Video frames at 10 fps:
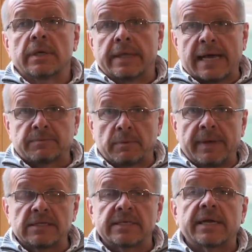in a
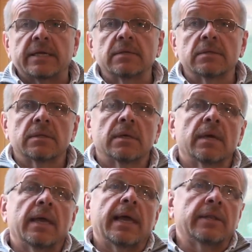hospital-based setting,
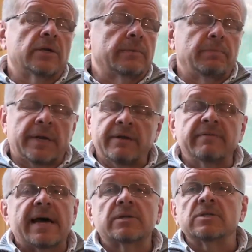and there are plenty
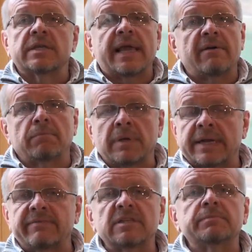of doctors that have
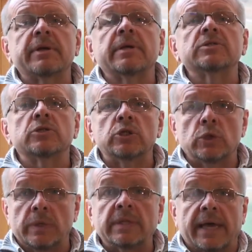plenty of experience
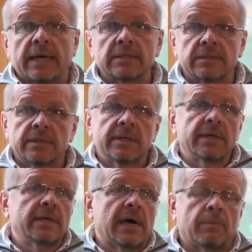doing that,
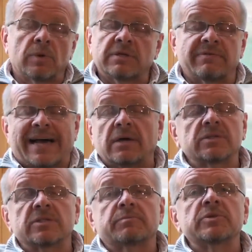upwards of
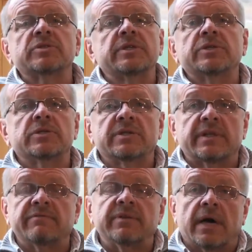thousands of procedures that
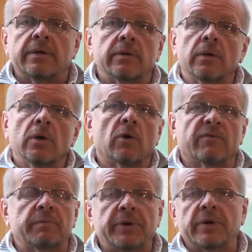they've done
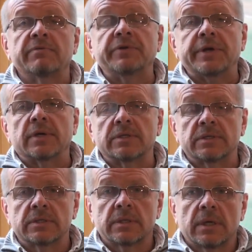over a period of
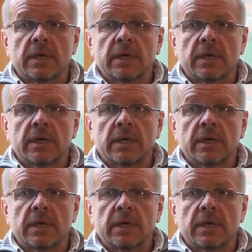years.